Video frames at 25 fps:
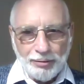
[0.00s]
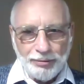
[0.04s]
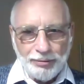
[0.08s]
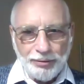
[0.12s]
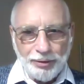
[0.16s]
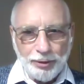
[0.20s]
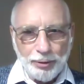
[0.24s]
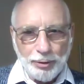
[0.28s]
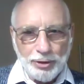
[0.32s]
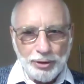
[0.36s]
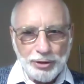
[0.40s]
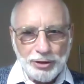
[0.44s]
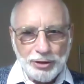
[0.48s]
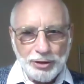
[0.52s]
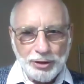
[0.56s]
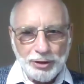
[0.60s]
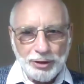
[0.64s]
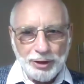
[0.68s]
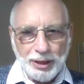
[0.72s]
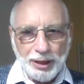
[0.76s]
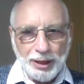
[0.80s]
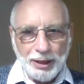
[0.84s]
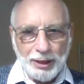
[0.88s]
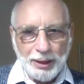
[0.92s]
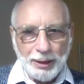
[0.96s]

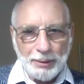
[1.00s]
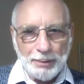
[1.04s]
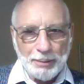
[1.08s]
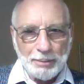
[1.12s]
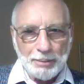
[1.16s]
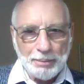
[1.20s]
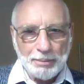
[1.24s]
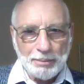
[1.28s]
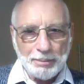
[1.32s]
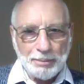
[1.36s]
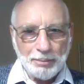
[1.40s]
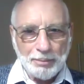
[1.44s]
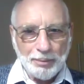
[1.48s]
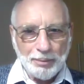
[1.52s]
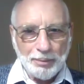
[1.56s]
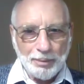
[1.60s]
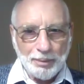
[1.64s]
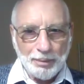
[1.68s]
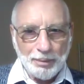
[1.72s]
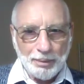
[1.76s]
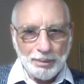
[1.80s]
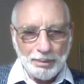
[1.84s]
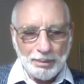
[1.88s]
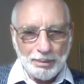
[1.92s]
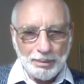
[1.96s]
viewers,
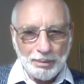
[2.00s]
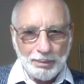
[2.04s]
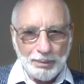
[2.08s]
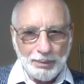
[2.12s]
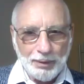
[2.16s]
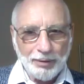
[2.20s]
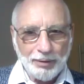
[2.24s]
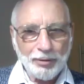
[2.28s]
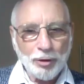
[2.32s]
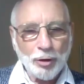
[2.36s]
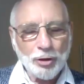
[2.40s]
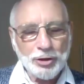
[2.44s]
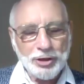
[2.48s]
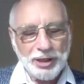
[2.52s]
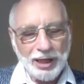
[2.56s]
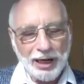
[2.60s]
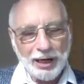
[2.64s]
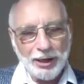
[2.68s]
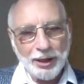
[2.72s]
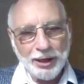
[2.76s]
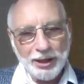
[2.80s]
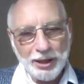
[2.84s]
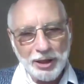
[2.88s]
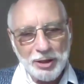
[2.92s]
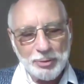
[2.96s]
of course,
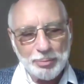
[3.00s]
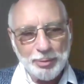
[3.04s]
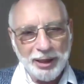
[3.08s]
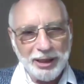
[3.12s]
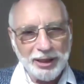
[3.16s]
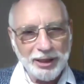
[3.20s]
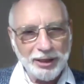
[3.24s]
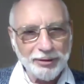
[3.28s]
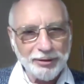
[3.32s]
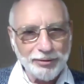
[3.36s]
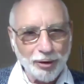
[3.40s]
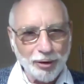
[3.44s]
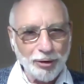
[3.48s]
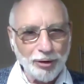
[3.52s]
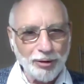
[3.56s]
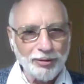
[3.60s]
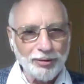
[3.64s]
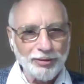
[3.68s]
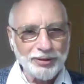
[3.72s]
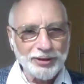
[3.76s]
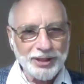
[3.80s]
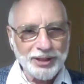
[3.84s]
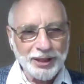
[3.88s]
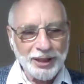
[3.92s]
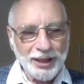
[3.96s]
Alan has been
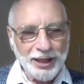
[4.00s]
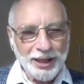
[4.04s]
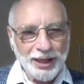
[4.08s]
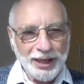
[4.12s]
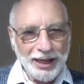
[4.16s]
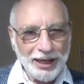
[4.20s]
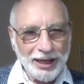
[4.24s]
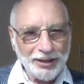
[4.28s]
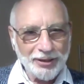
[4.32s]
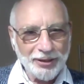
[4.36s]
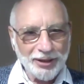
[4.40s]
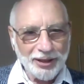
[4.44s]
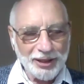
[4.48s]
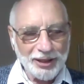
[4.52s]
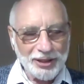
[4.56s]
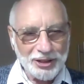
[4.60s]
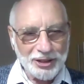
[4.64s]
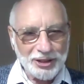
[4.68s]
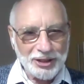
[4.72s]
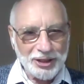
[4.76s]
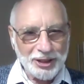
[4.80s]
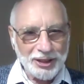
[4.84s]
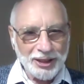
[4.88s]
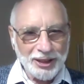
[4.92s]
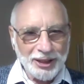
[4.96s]
involved in
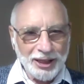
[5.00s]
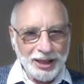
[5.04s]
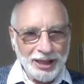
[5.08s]
this